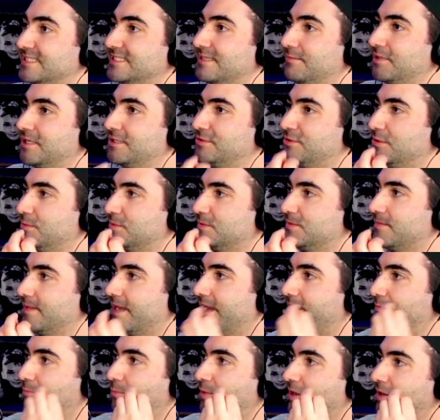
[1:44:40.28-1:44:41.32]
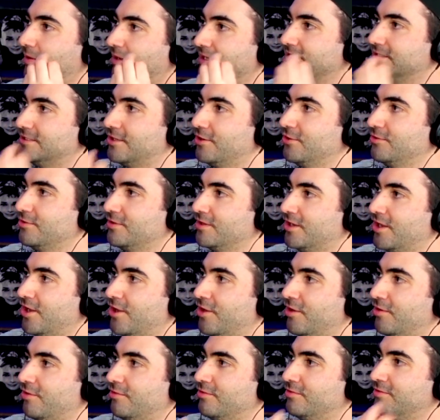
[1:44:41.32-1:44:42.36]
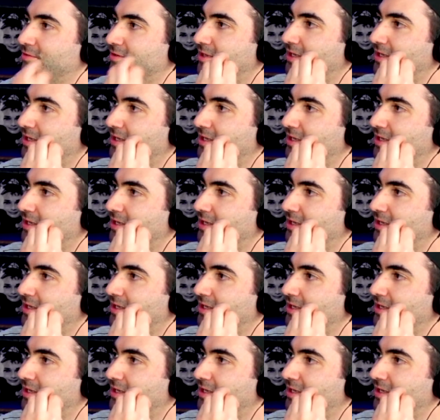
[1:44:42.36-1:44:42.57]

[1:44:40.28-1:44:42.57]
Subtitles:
something trips me up where I don't know,